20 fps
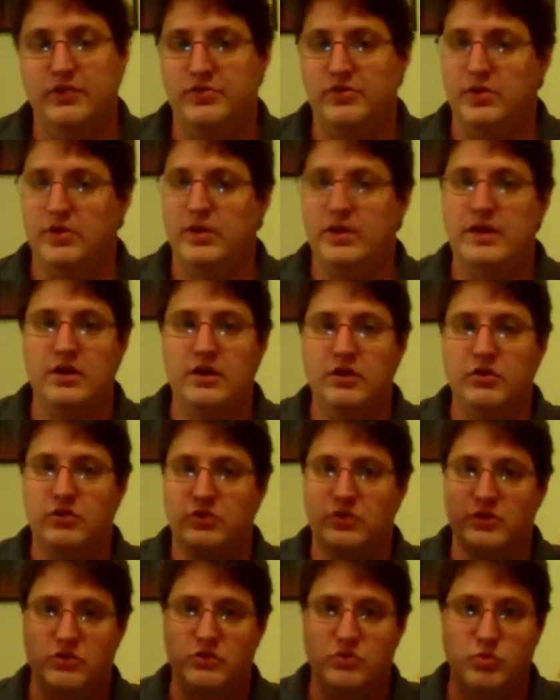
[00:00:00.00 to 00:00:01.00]
So he
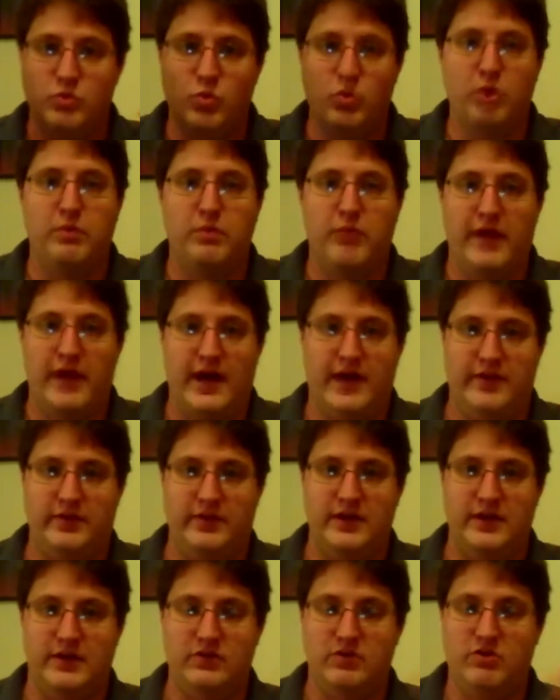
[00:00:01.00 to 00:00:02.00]
goes on this
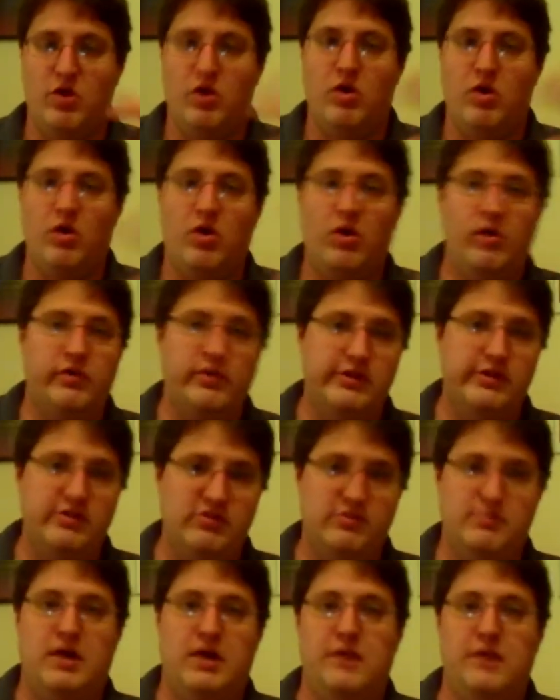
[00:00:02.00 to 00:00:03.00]
warpath against all
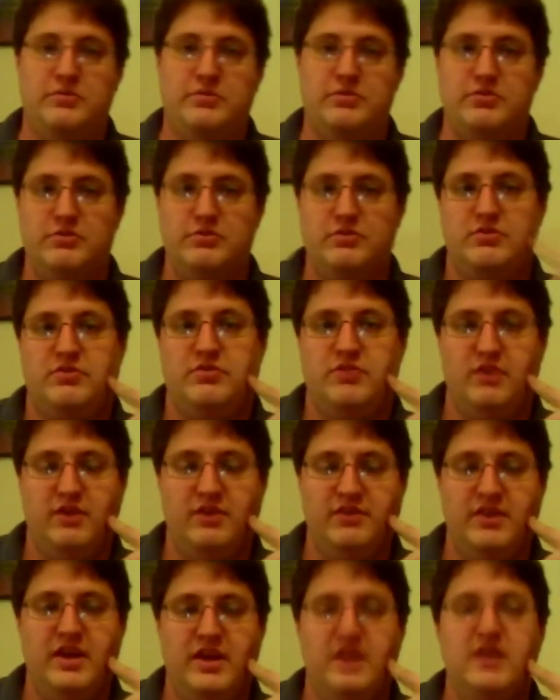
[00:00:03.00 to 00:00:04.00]
these mobsters and stuff,